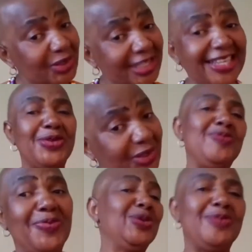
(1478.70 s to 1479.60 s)
with
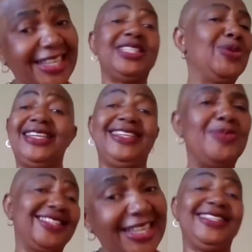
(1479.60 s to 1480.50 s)
music is
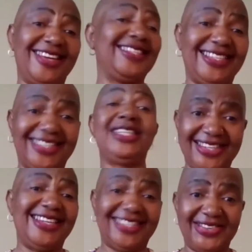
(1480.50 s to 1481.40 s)
great, you
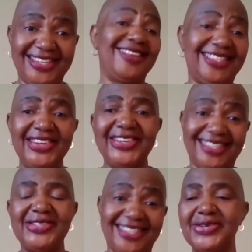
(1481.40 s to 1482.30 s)
know.
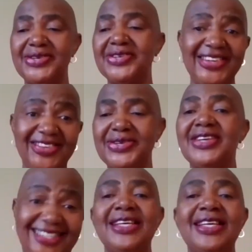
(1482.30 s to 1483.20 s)
So
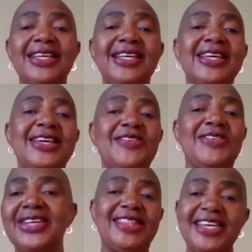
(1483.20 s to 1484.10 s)

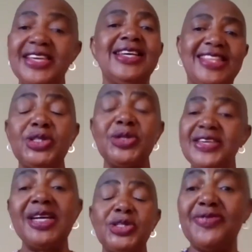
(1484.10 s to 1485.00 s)
thank you so
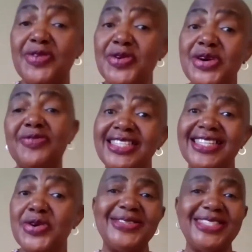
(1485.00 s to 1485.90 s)
much, viewers
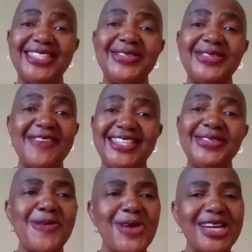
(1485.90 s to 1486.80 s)
out there, for
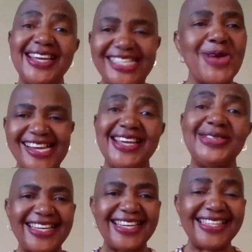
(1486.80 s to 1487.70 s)
watching
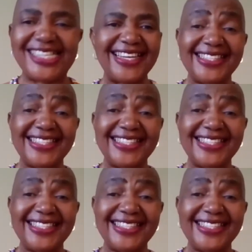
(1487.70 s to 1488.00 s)
us.